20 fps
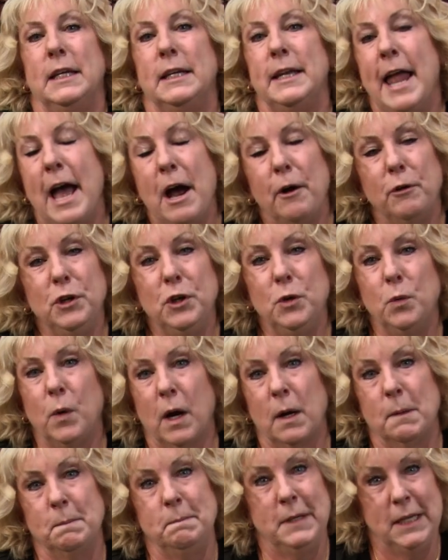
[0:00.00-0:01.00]
Now you
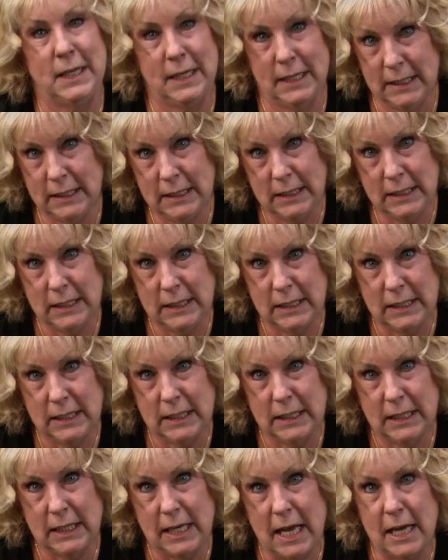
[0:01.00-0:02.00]
are mean
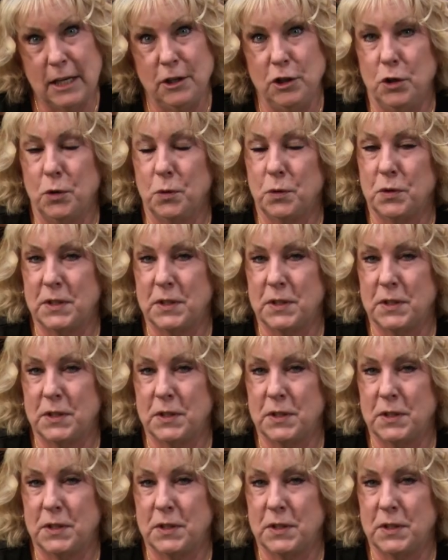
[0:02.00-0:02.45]
and you